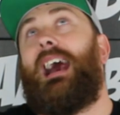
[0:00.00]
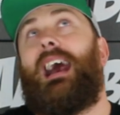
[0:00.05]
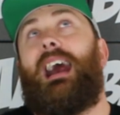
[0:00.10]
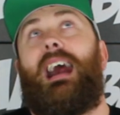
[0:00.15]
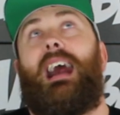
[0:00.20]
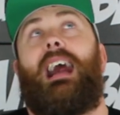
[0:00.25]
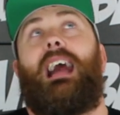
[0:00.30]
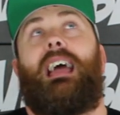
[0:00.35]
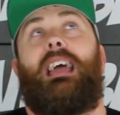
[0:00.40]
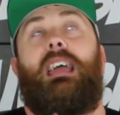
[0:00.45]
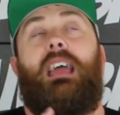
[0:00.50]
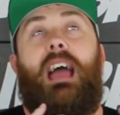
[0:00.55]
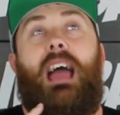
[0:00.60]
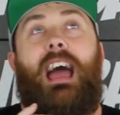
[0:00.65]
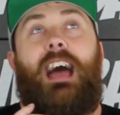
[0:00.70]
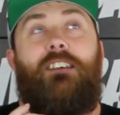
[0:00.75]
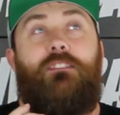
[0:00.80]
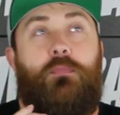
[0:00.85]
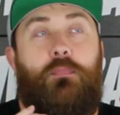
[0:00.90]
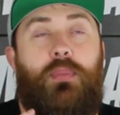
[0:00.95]
I
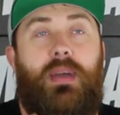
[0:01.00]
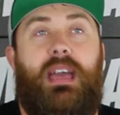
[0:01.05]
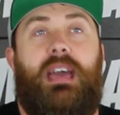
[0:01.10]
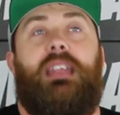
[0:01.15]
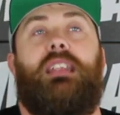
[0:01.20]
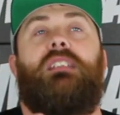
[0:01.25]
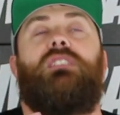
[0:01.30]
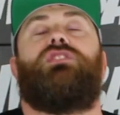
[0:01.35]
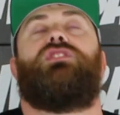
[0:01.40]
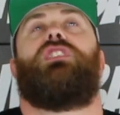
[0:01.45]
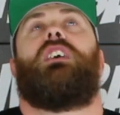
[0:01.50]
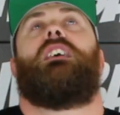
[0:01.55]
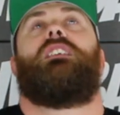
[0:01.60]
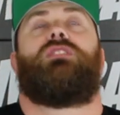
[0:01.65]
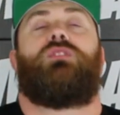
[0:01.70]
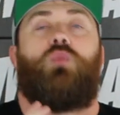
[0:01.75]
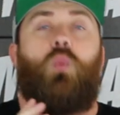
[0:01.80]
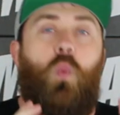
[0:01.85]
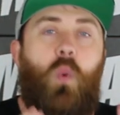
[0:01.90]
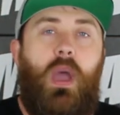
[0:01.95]
have been
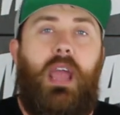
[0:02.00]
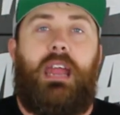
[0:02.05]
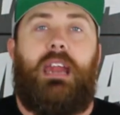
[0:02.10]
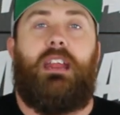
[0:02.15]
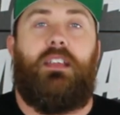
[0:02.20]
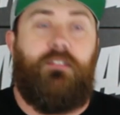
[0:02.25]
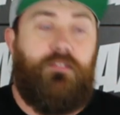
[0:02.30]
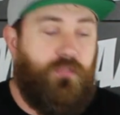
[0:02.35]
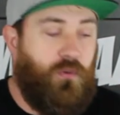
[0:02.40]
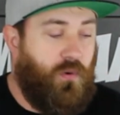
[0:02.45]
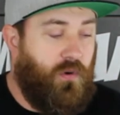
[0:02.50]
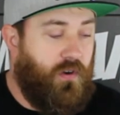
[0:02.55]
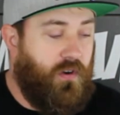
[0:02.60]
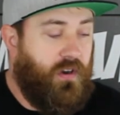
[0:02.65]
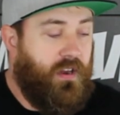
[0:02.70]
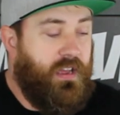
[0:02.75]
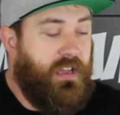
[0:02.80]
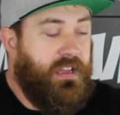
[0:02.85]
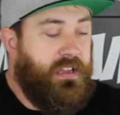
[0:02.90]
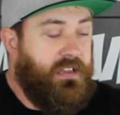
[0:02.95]
just waiting
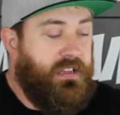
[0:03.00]
for.